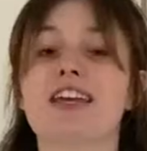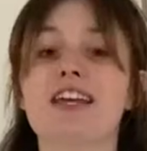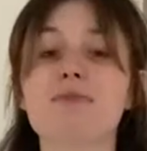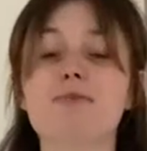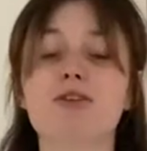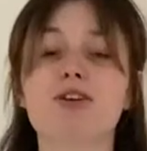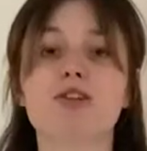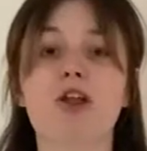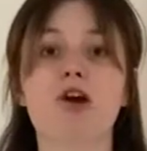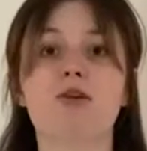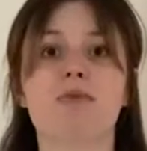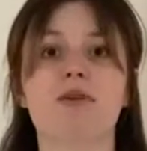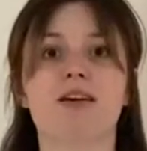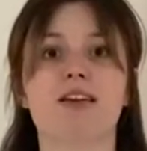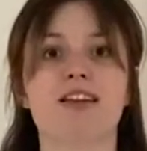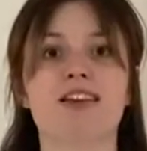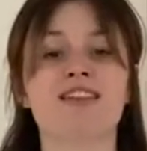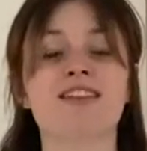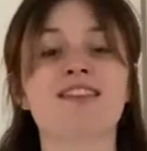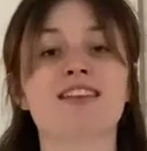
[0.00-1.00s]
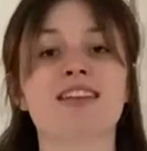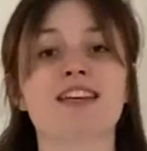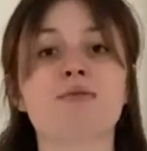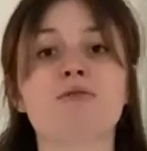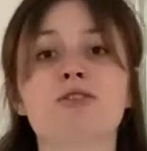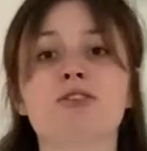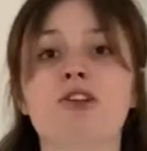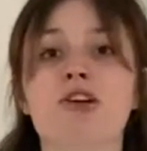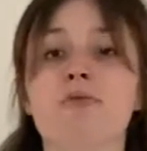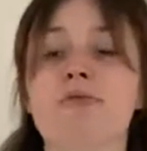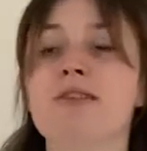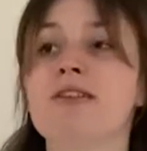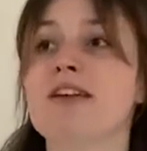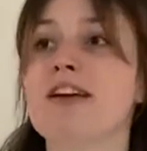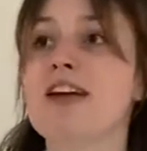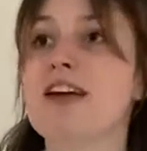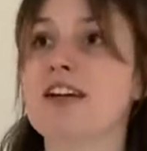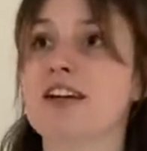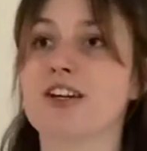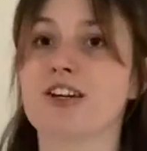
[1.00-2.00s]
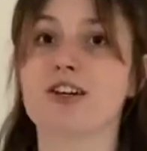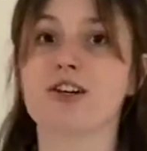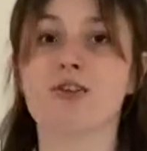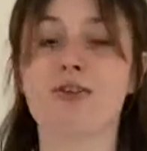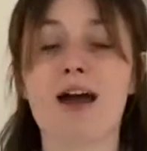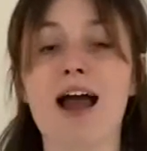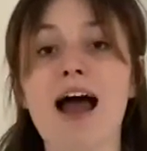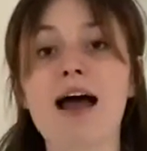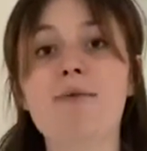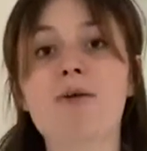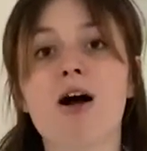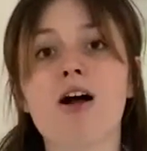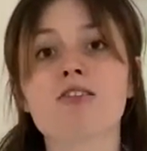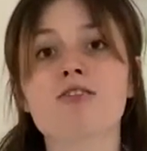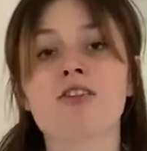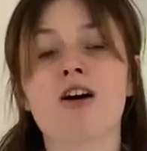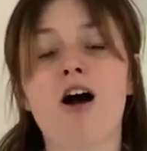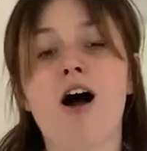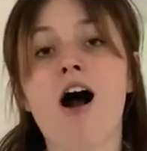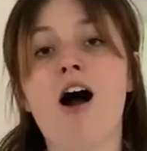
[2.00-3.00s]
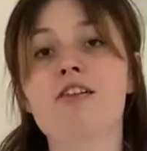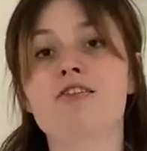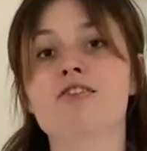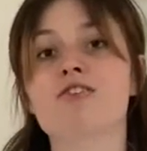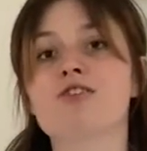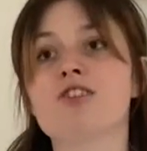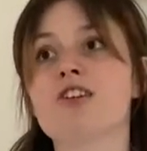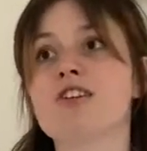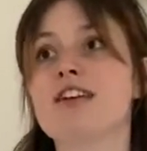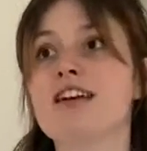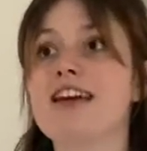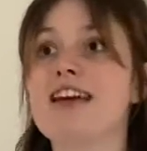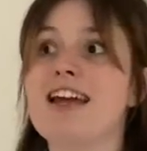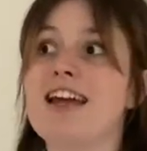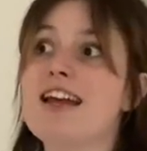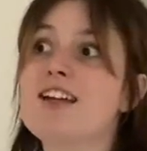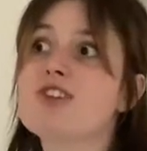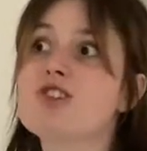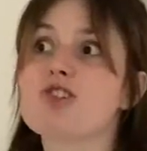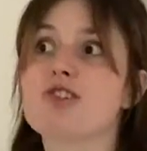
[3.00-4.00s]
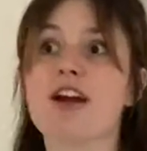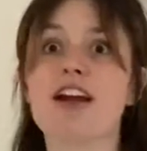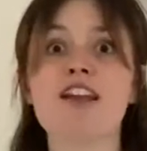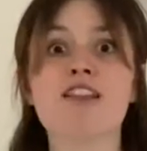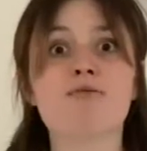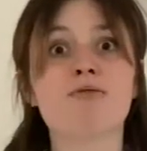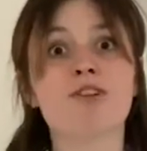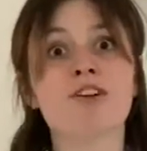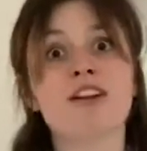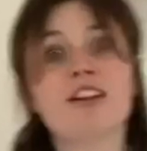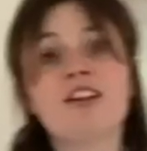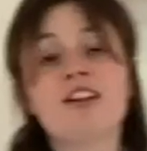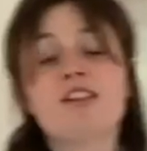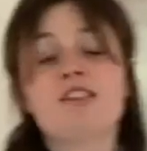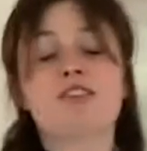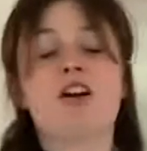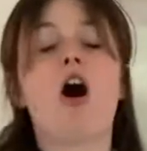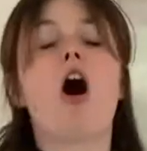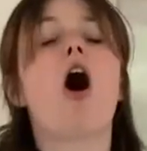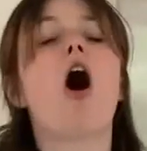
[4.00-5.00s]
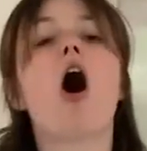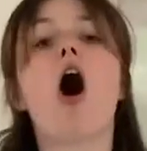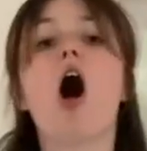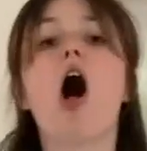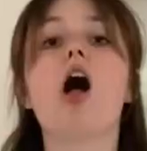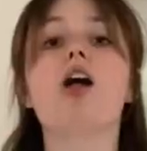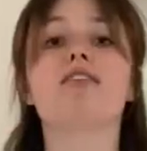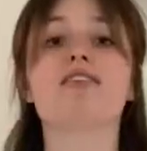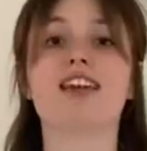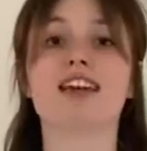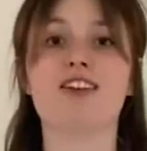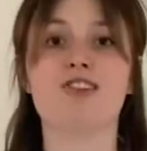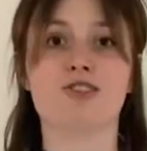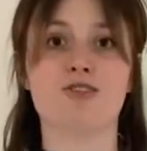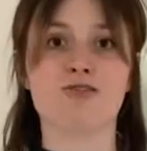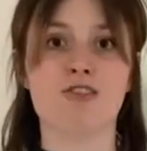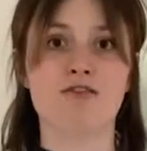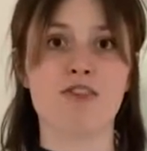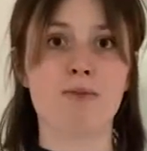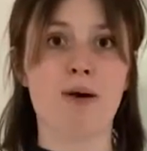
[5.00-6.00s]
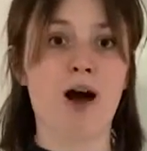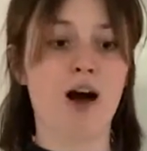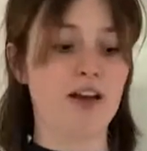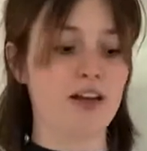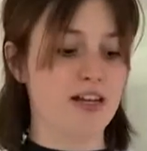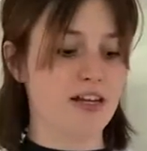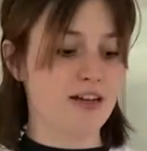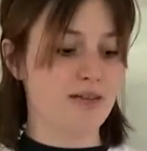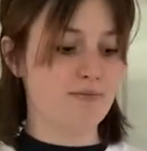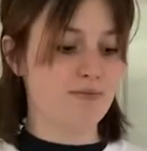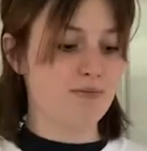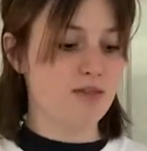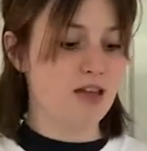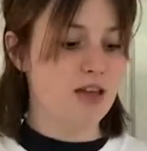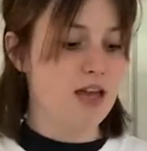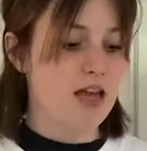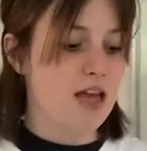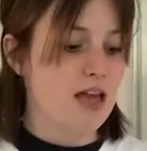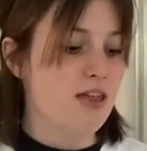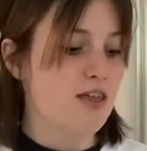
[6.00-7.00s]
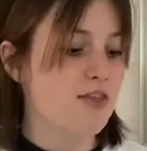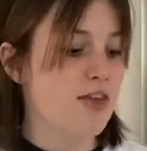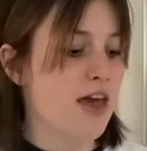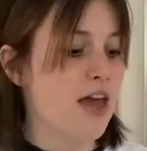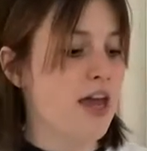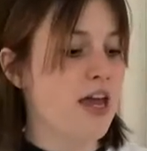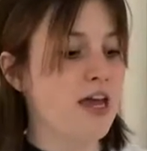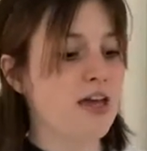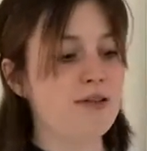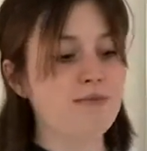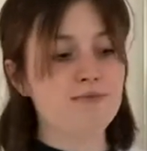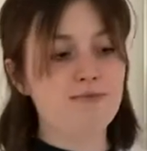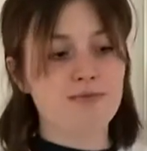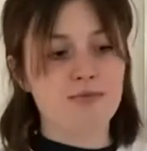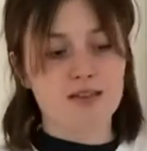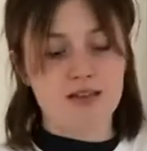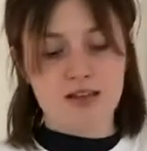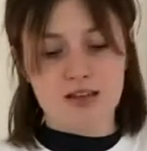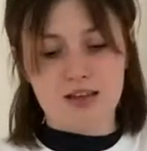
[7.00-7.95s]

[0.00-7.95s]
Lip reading: hemoglobin, and this hemoglobin can grab onto oxygen and transfer it to all tissues of the body. They